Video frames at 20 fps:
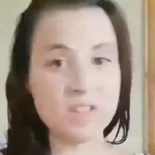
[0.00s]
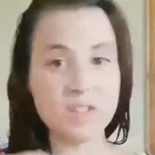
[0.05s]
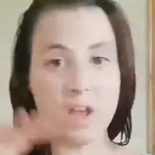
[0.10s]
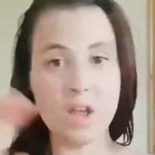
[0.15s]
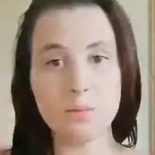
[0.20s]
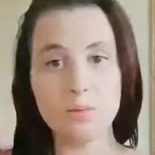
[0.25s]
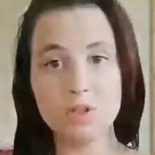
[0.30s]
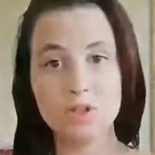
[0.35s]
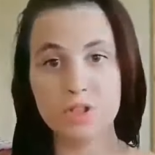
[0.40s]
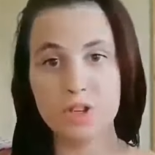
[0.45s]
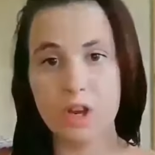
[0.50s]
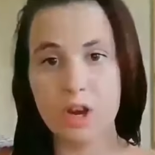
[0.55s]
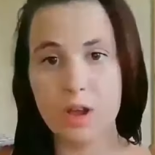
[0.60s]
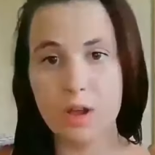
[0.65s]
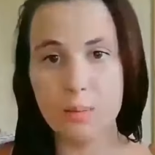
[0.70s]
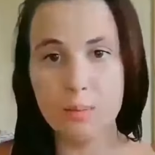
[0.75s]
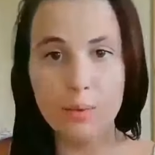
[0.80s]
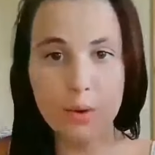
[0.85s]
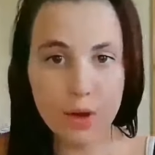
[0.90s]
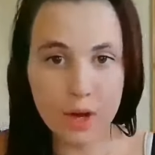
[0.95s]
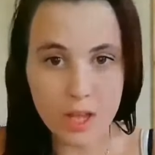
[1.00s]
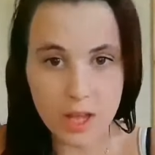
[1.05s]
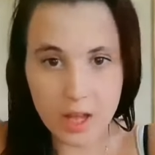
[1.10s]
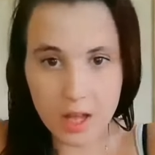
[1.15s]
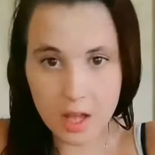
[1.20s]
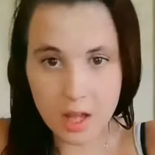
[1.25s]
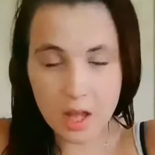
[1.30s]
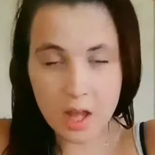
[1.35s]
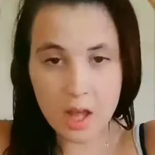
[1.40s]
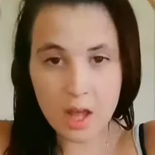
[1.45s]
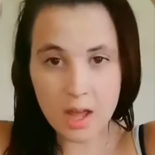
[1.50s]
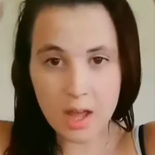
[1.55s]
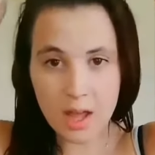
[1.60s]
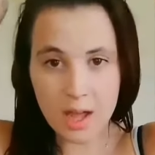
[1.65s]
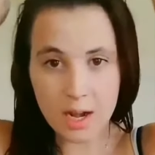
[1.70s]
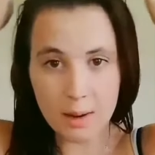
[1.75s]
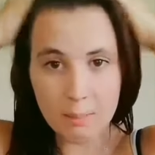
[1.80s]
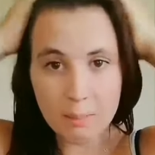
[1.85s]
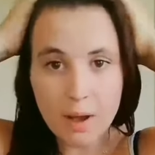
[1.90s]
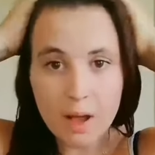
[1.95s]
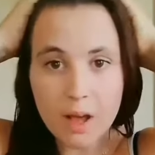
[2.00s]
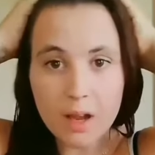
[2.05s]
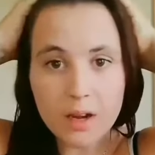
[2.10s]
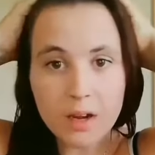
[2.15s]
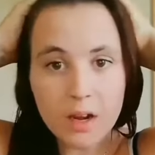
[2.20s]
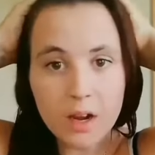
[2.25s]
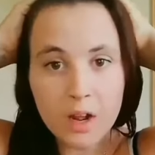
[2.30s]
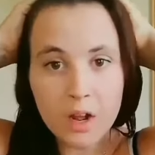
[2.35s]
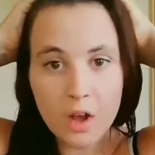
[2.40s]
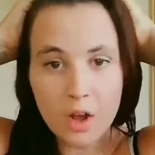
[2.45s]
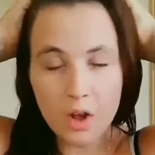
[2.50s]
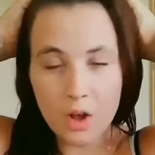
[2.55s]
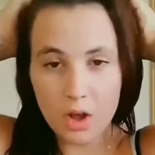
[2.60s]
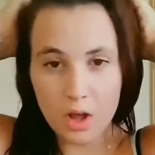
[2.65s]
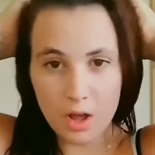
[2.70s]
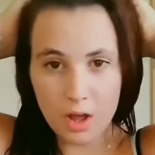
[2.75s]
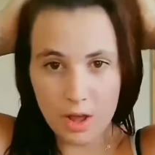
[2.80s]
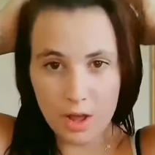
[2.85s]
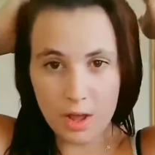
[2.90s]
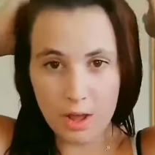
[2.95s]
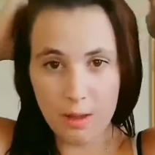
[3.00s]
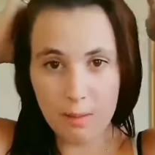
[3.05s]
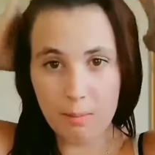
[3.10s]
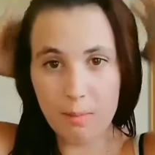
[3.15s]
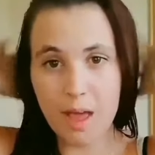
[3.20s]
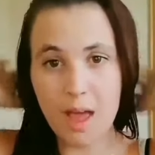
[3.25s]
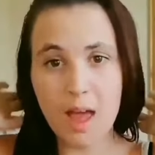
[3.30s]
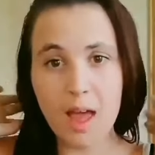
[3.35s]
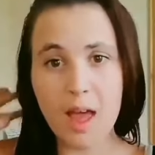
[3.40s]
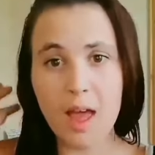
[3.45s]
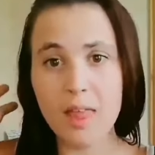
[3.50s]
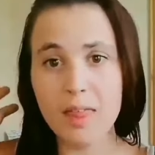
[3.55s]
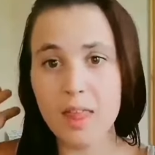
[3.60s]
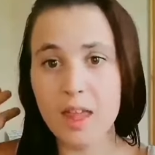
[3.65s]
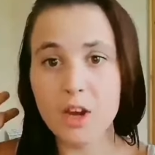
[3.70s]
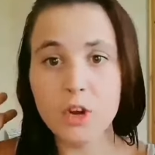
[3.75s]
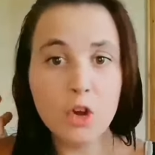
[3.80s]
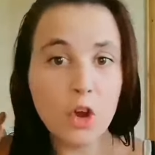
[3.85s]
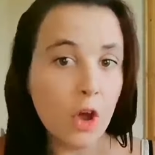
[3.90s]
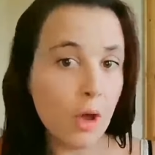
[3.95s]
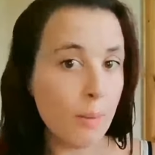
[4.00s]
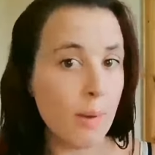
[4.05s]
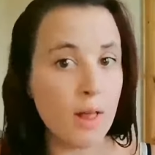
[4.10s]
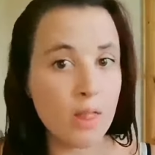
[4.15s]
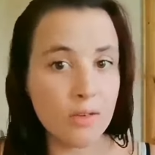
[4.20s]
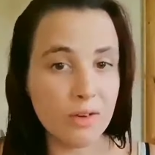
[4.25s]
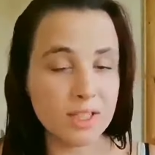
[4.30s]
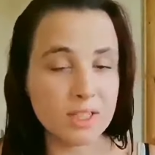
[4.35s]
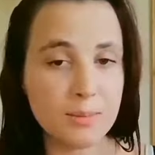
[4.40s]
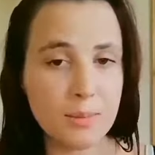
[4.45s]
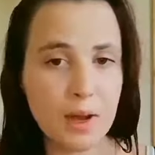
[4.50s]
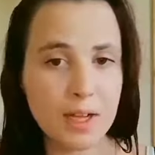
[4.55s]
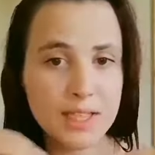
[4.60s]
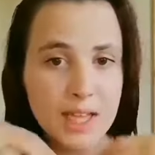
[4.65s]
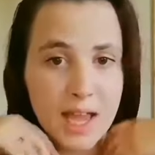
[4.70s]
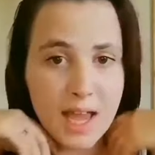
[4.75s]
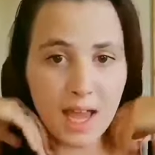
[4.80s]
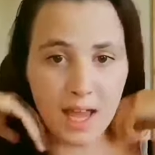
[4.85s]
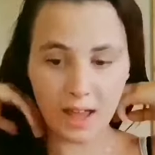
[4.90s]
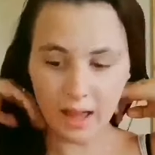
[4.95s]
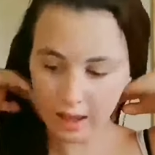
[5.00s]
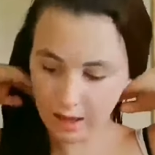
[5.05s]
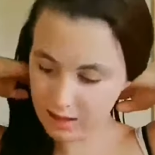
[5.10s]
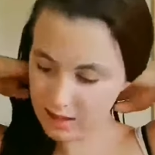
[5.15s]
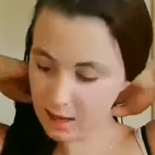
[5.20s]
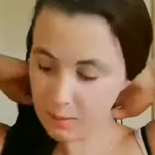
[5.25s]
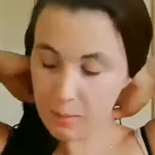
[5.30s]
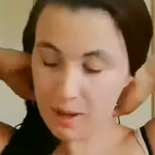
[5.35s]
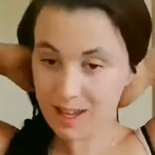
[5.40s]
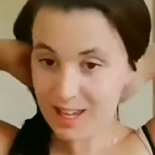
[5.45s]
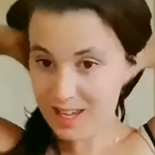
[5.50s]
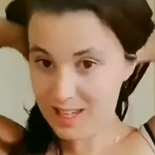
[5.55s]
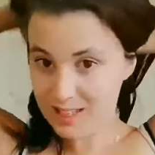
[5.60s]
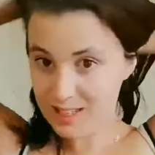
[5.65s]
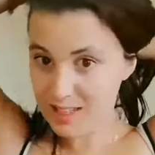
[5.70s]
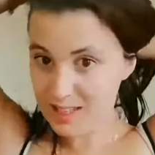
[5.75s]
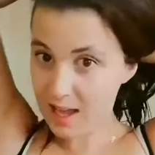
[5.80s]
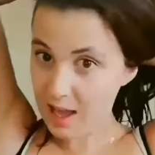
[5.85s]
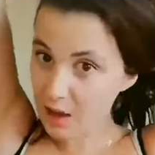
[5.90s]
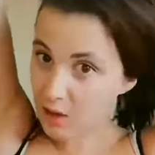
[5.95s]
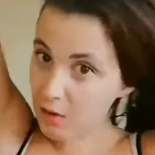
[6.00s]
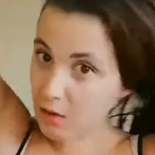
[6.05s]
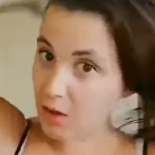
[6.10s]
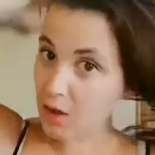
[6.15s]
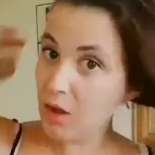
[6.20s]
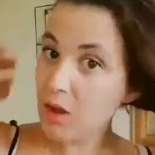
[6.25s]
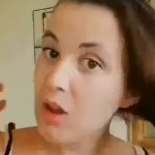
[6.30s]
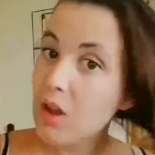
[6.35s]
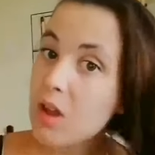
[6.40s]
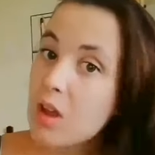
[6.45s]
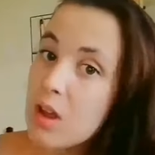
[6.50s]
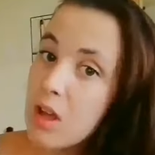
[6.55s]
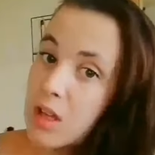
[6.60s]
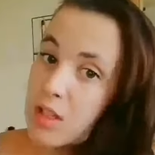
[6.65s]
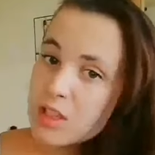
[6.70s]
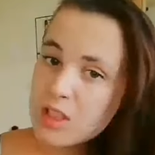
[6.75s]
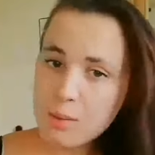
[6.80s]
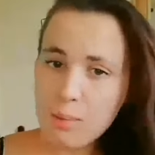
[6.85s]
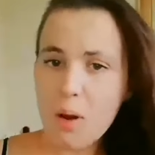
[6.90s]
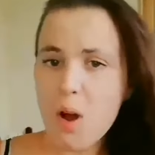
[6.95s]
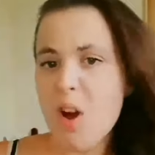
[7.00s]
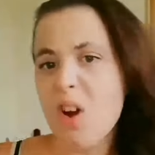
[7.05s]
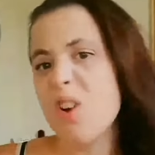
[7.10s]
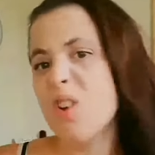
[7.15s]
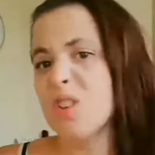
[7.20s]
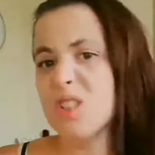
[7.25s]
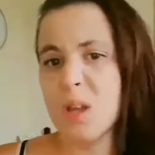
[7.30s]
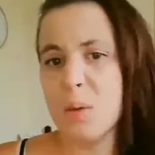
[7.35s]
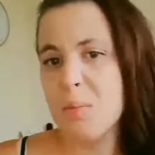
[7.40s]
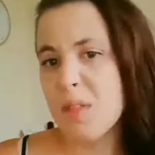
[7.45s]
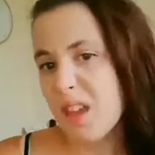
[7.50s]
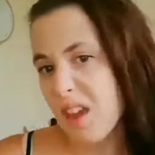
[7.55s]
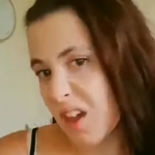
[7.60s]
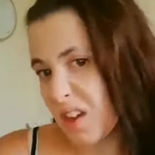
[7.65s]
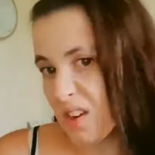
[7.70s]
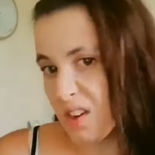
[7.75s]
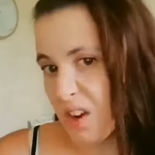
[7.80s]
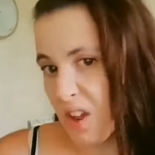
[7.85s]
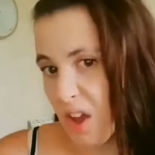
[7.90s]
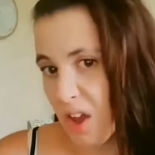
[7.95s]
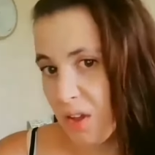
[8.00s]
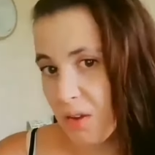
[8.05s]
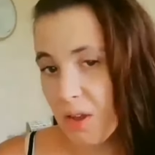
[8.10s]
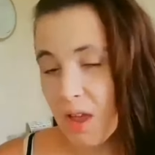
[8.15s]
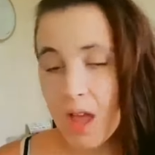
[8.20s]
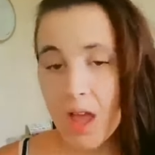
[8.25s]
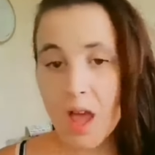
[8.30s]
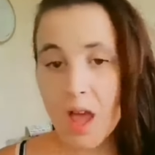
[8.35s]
I'm just going to put it in a bun and then go about the of my day, take my kids out to the park or something, I don't know,